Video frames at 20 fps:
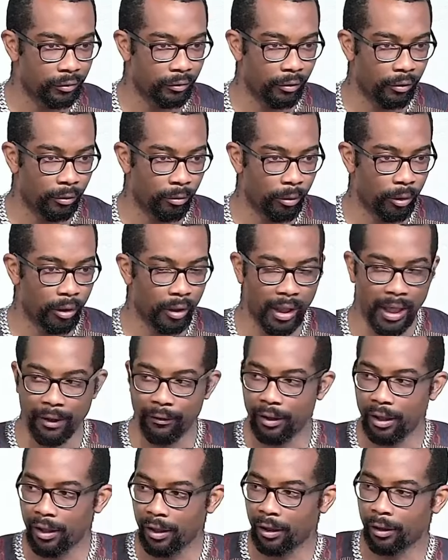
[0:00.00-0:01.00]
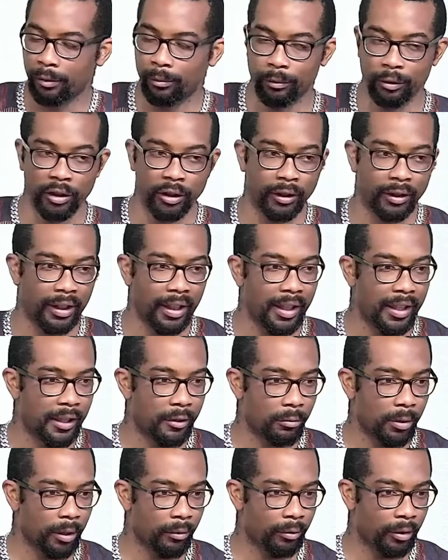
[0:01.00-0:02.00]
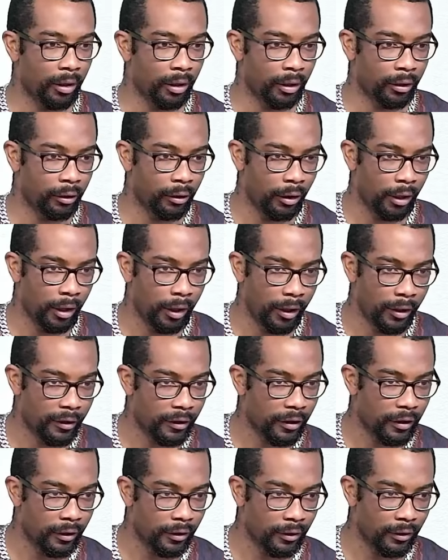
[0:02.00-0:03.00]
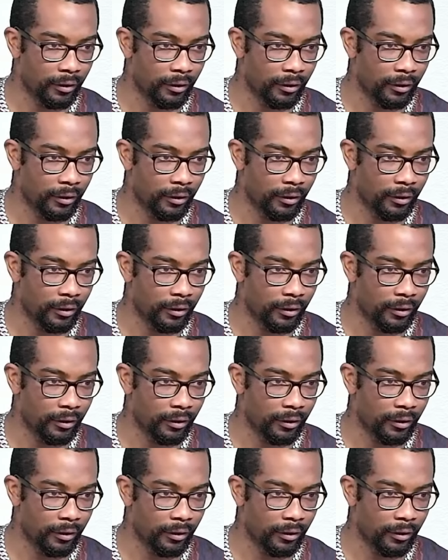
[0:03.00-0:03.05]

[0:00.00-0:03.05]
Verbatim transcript: We don't have our days where we're hurting,